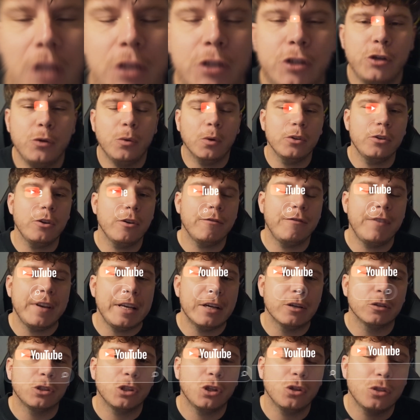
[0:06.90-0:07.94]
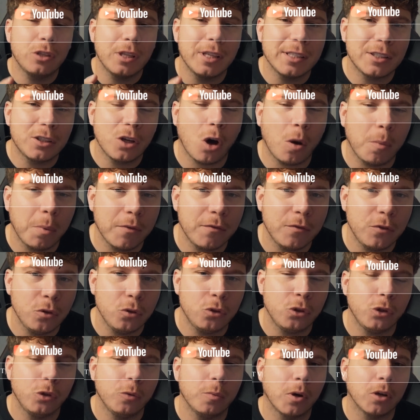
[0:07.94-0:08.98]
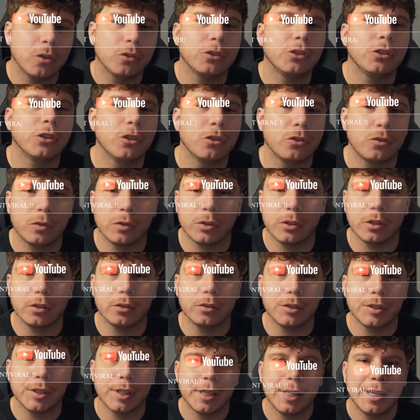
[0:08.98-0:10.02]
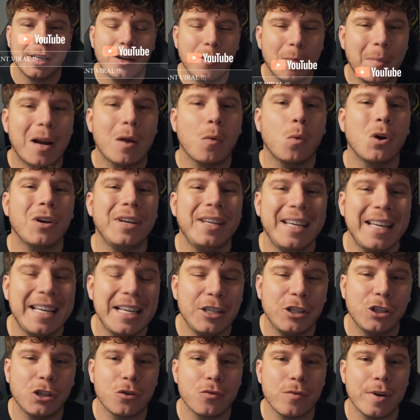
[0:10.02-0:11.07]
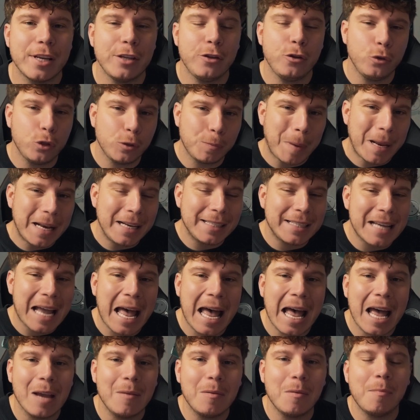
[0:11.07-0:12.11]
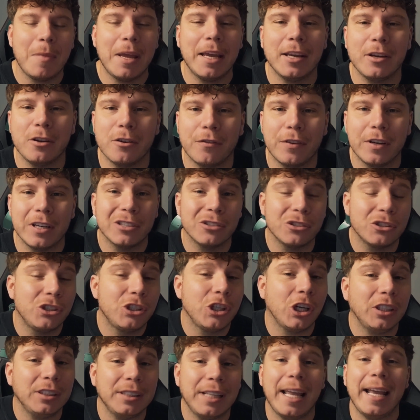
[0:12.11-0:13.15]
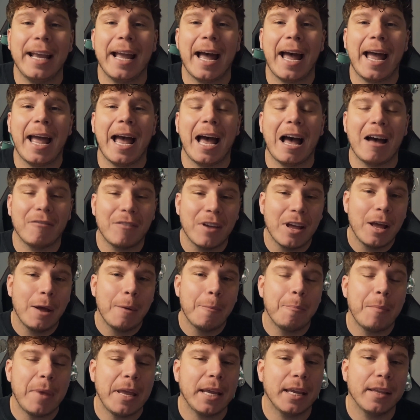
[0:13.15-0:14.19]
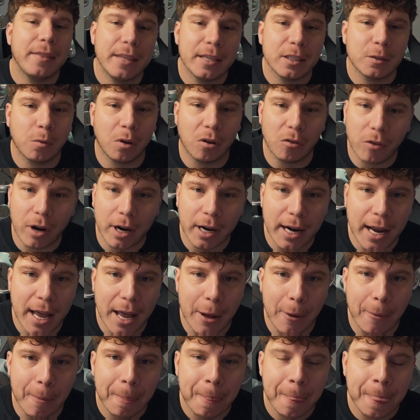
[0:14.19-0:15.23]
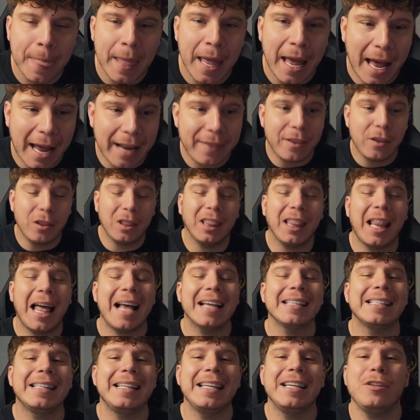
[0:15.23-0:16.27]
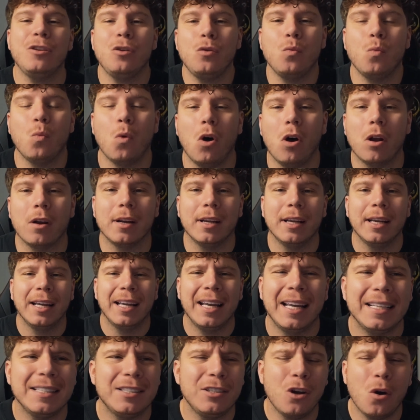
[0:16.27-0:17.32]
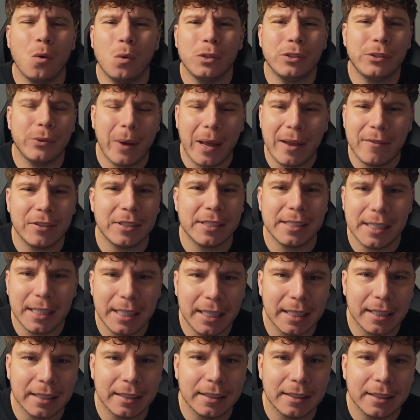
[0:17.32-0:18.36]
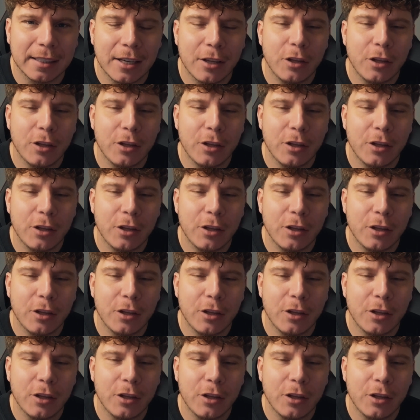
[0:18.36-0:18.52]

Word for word: Do you want your video to go to the top of YouTube on search results? No matter what niche you're in, you spend time making your videos just like I have making this one right now. And the last thing you want is no one to ever see it.